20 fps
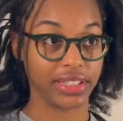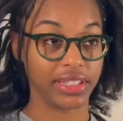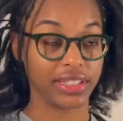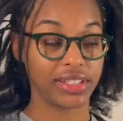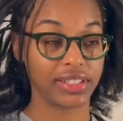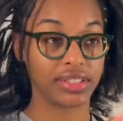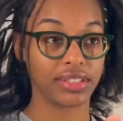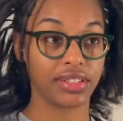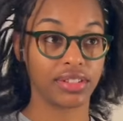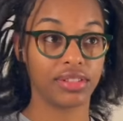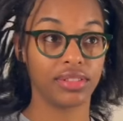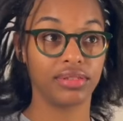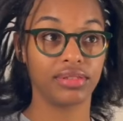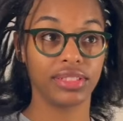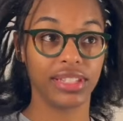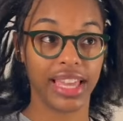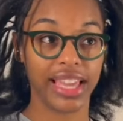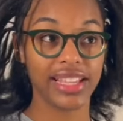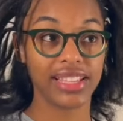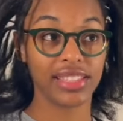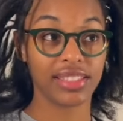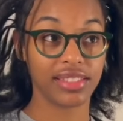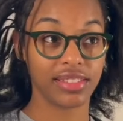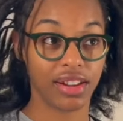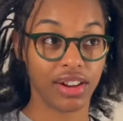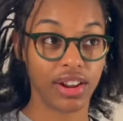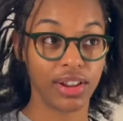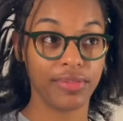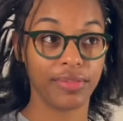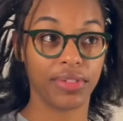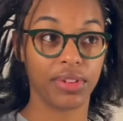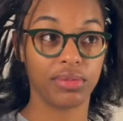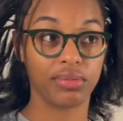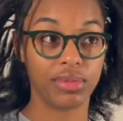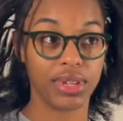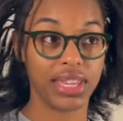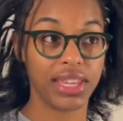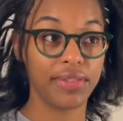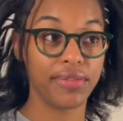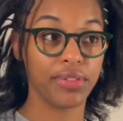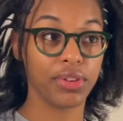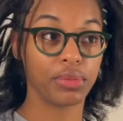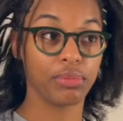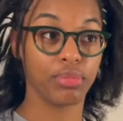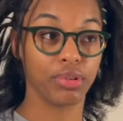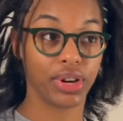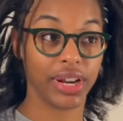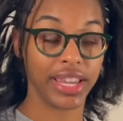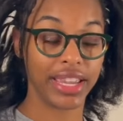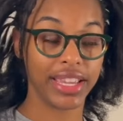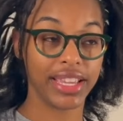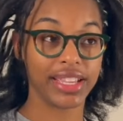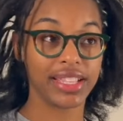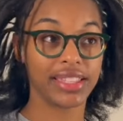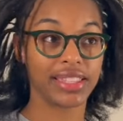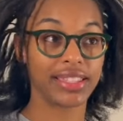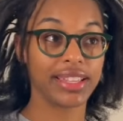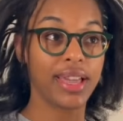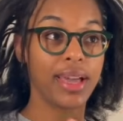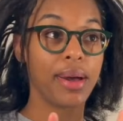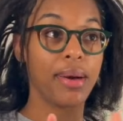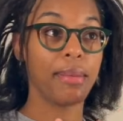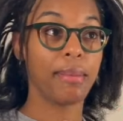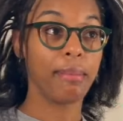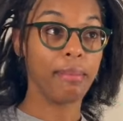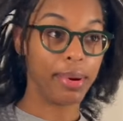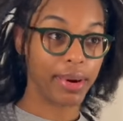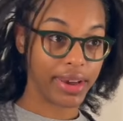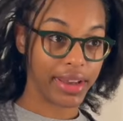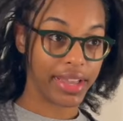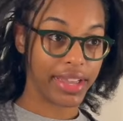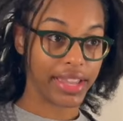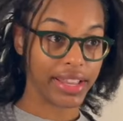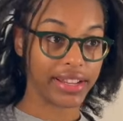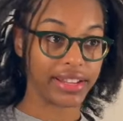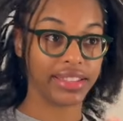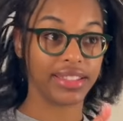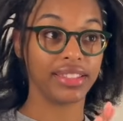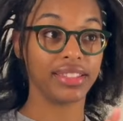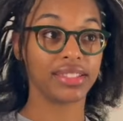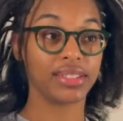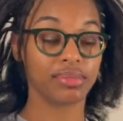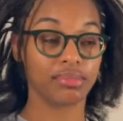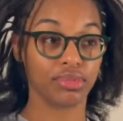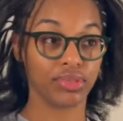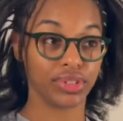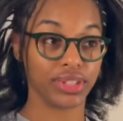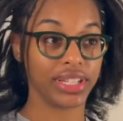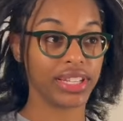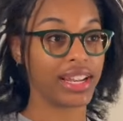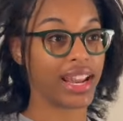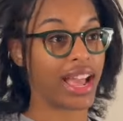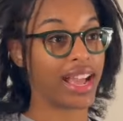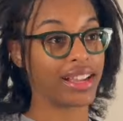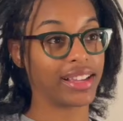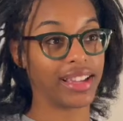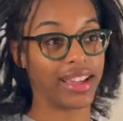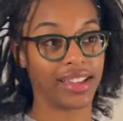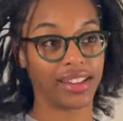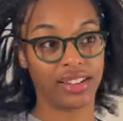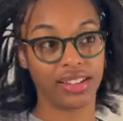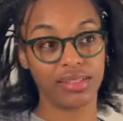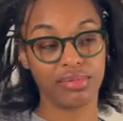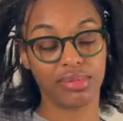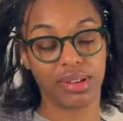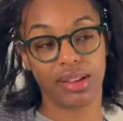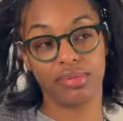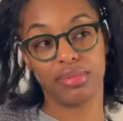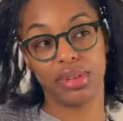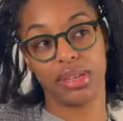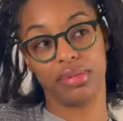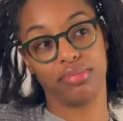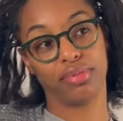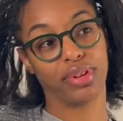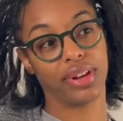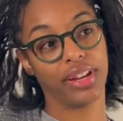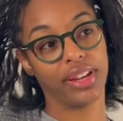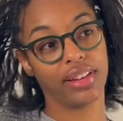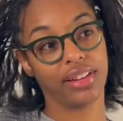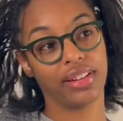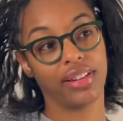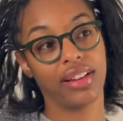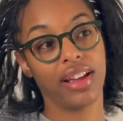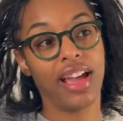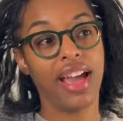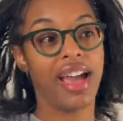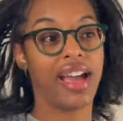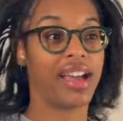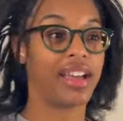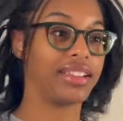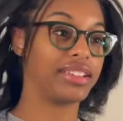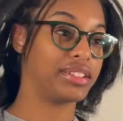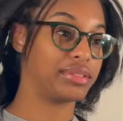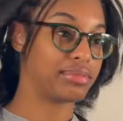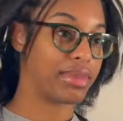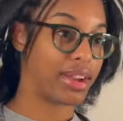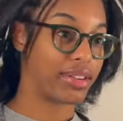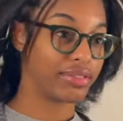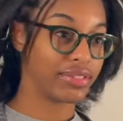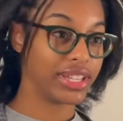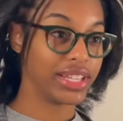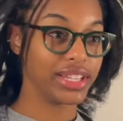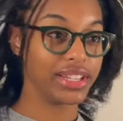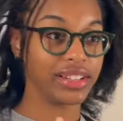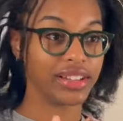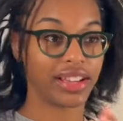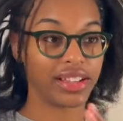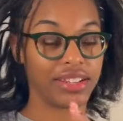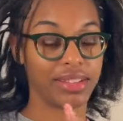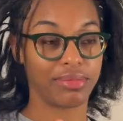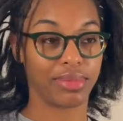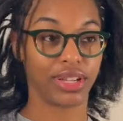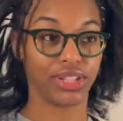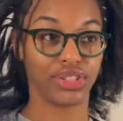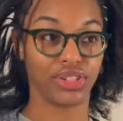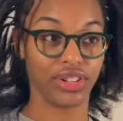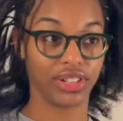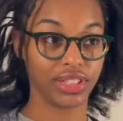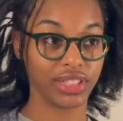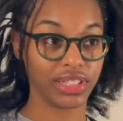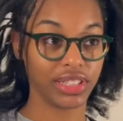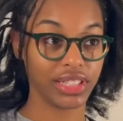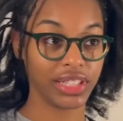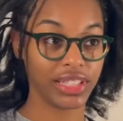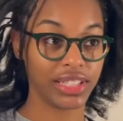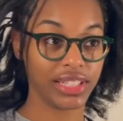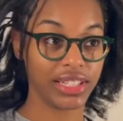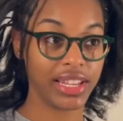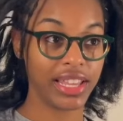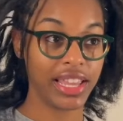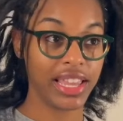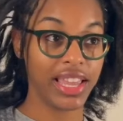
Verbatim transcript: So late start for me for braids, but this morning I got up, I made prayer, I did my reading, I did my journaling.